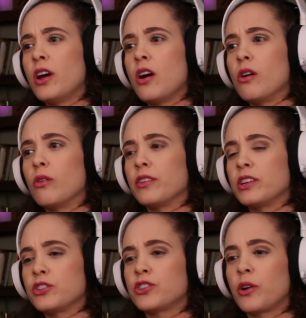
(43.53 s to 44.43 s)
No. Are
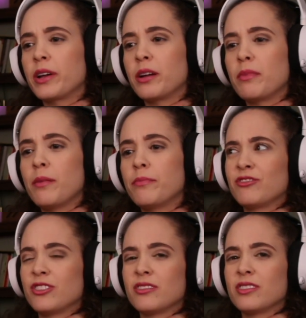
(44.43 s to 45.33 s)
they just sewing him
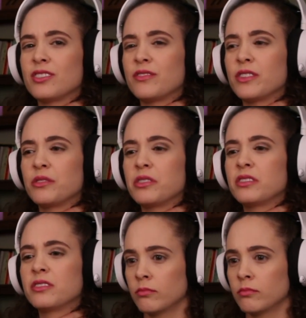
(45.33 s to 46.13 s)
up for his funeral?